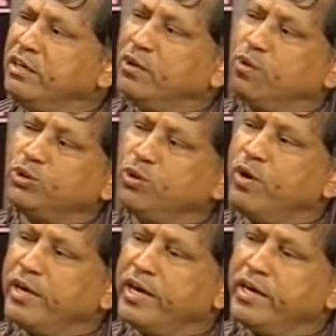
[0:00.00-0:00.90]
The course
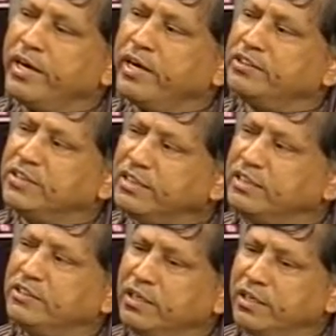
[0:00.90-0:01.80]
coordinator can
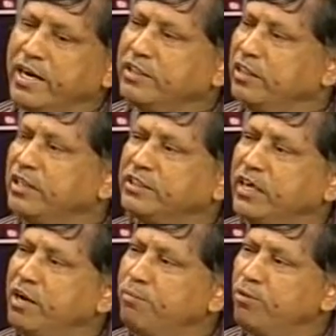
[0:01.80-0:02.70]
suggest and get the
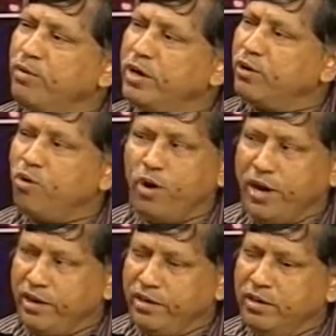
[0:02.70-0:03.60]
necessary approval and go
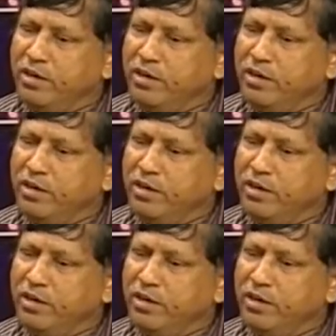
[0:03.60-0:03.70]
ahead.